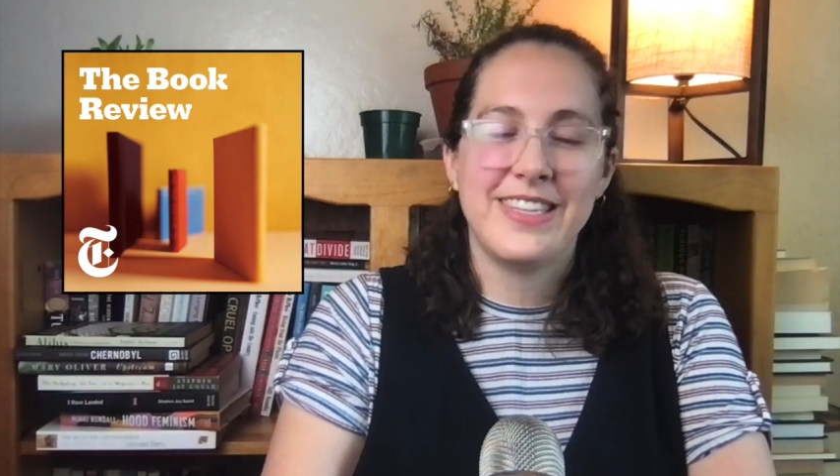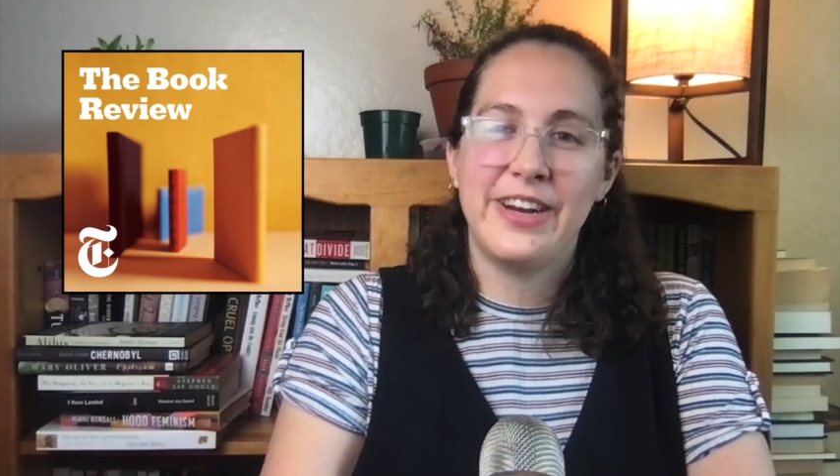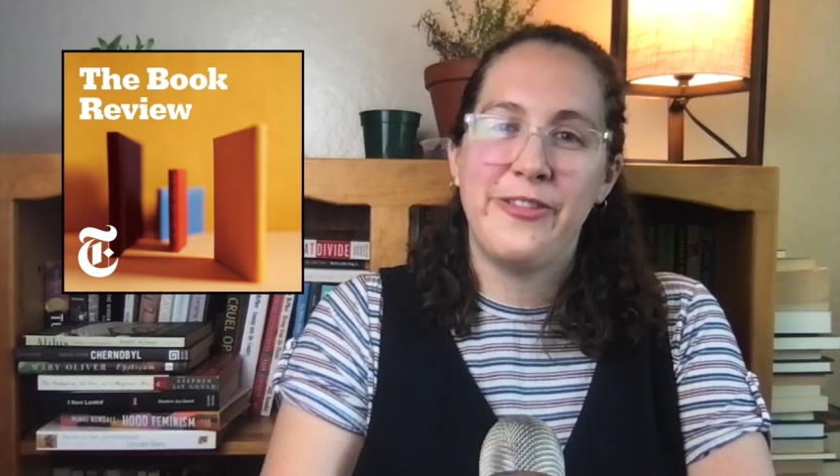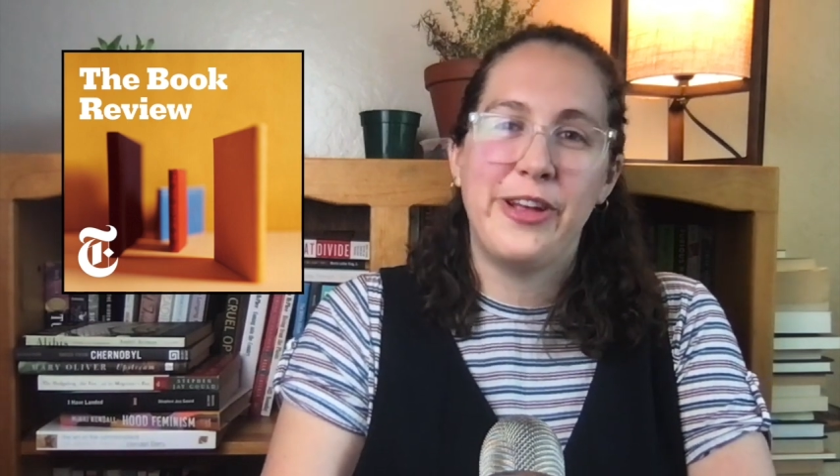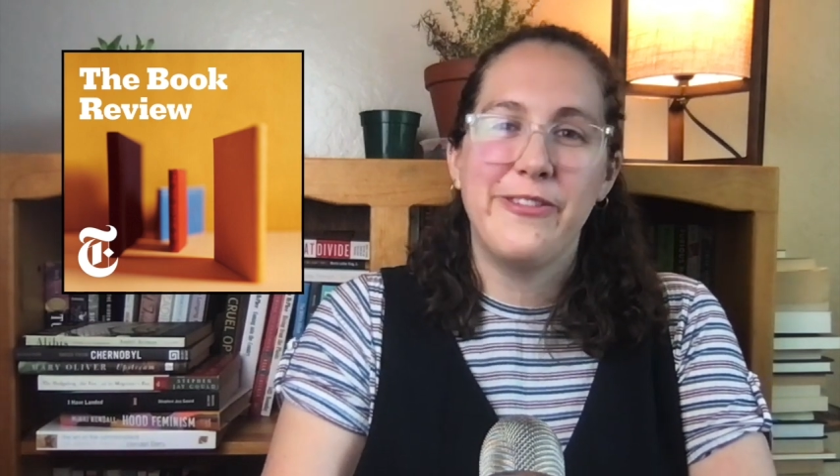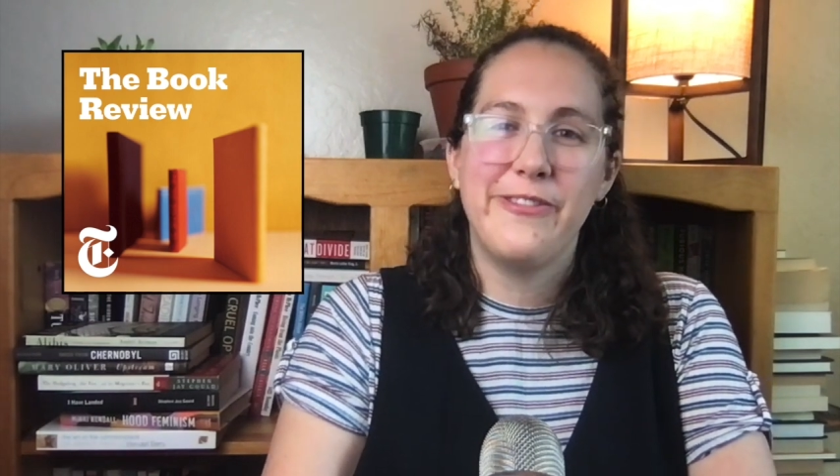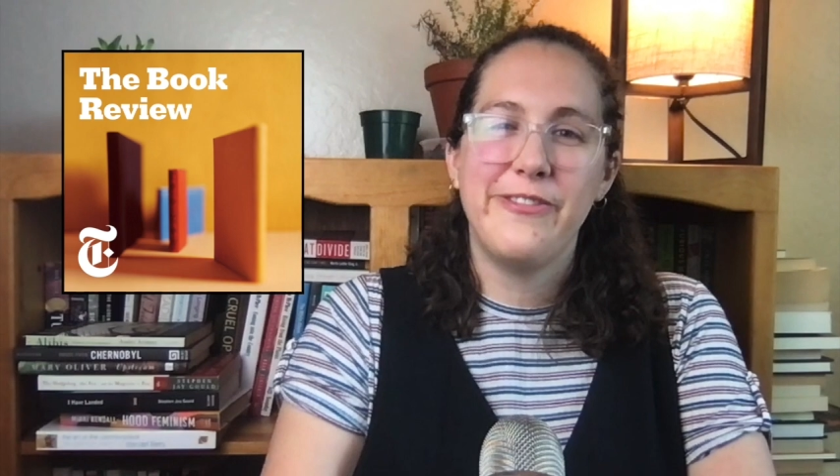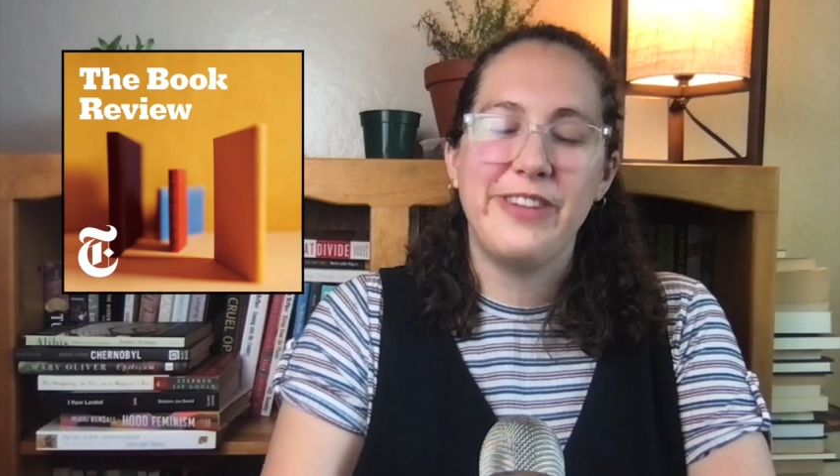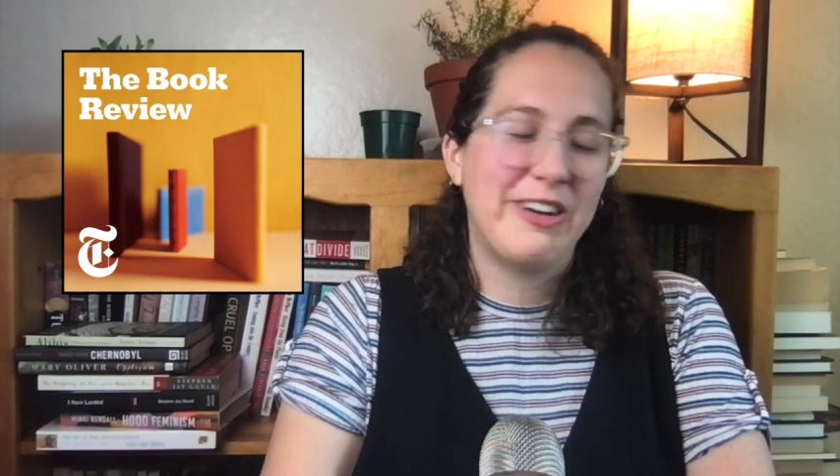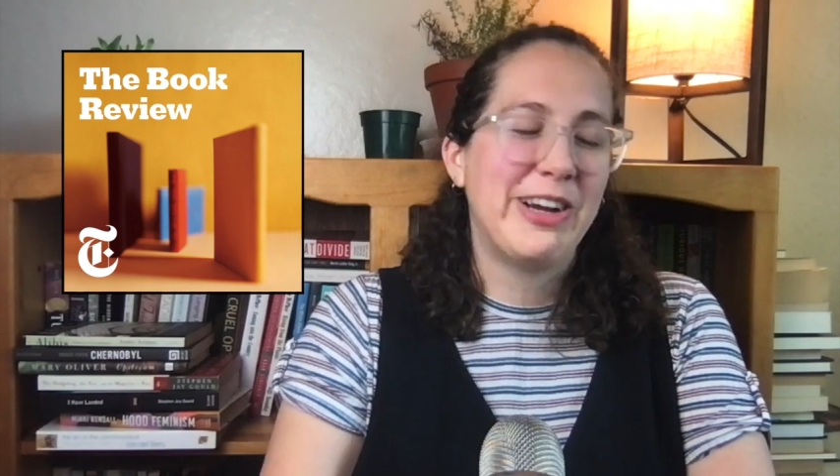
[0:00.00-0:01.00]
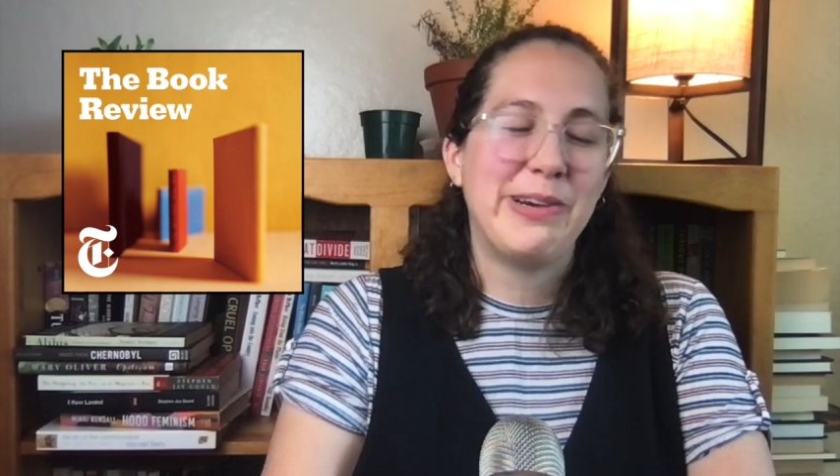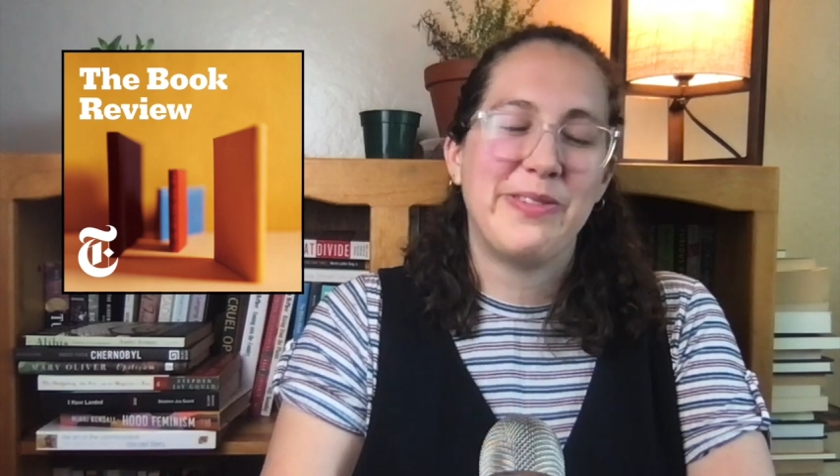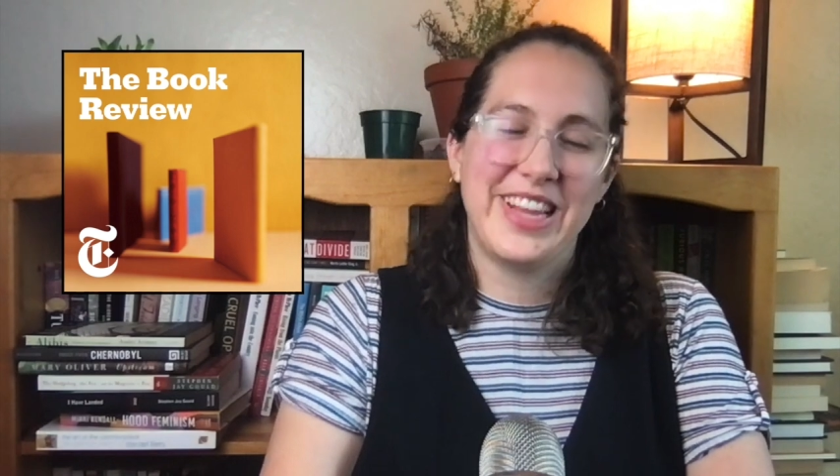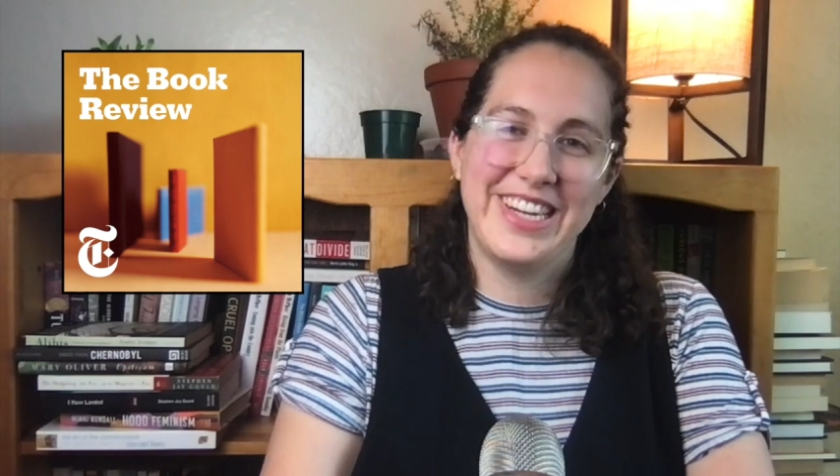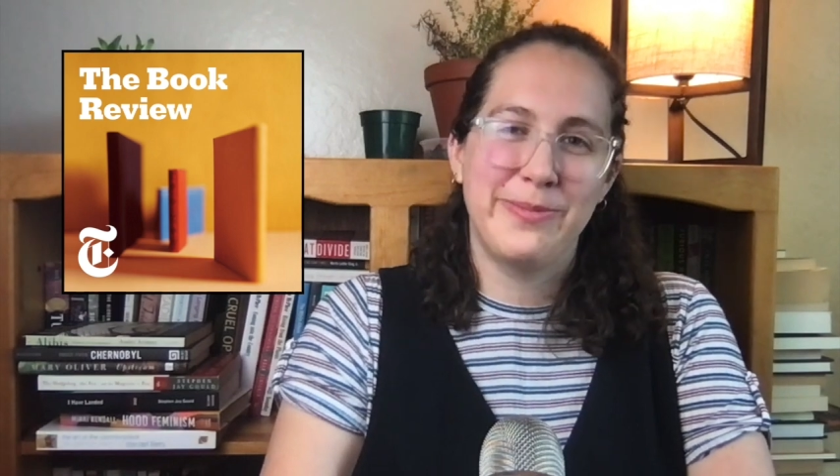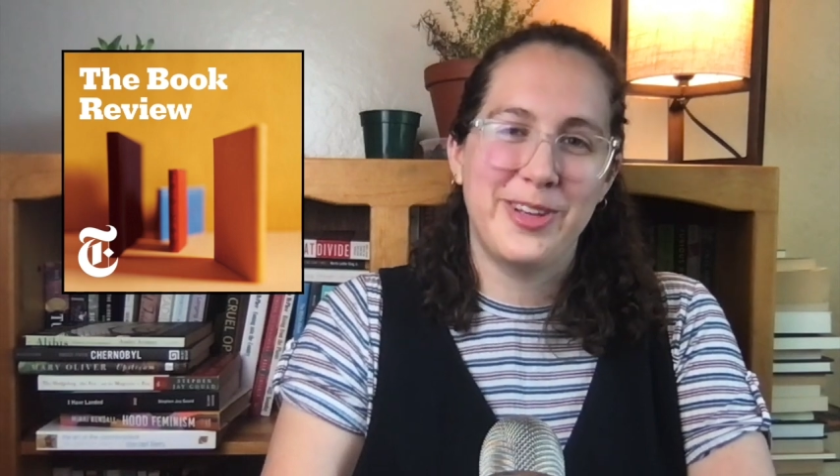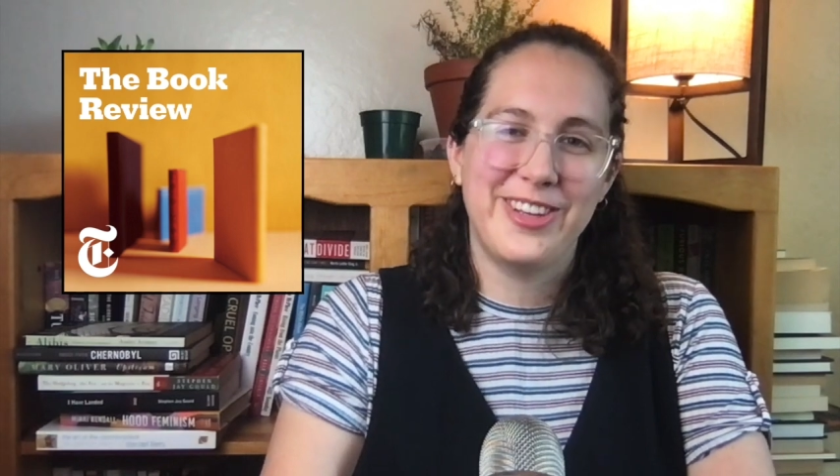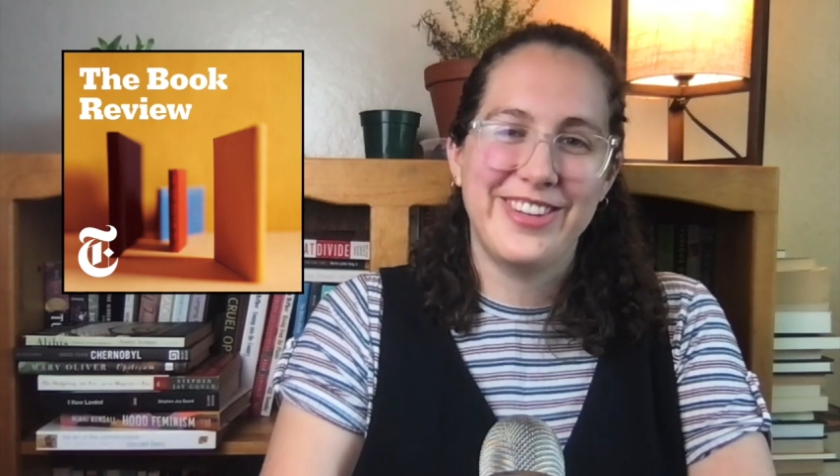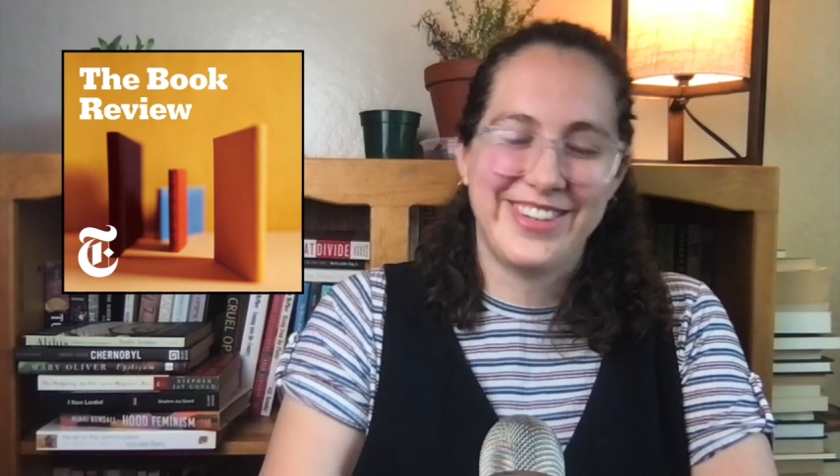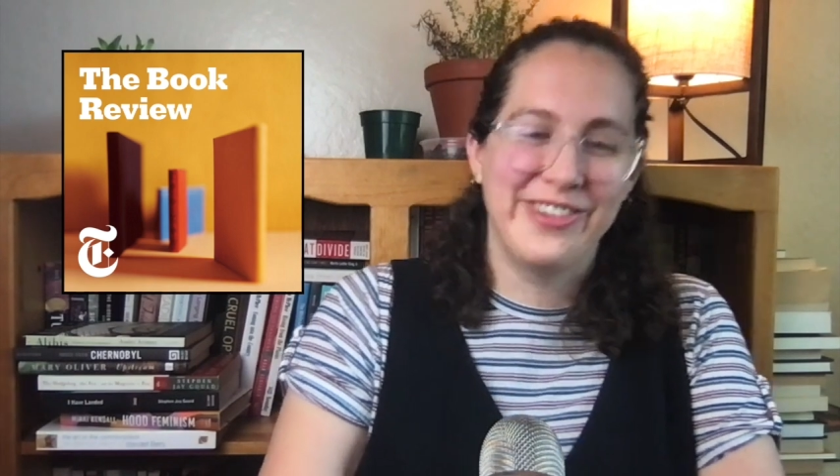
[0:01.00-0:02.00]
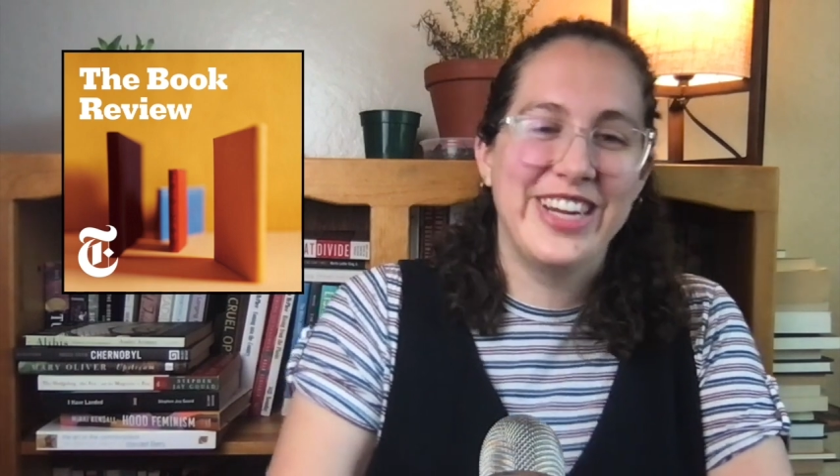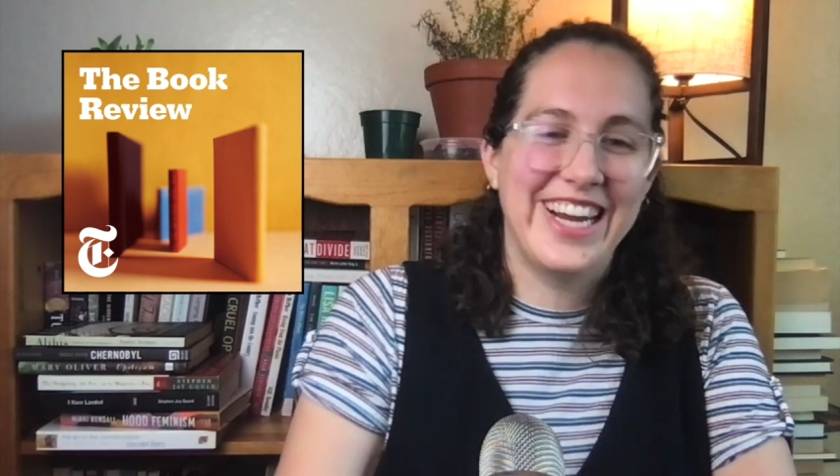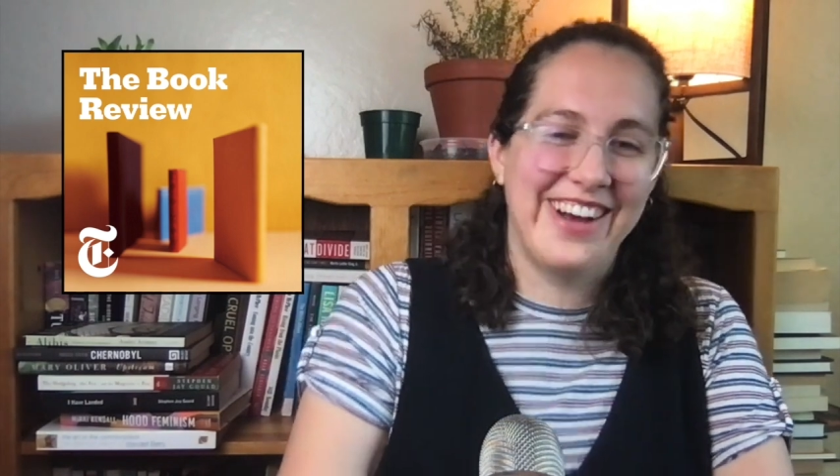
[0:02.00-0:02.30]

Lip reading: and it felt very relatable to me.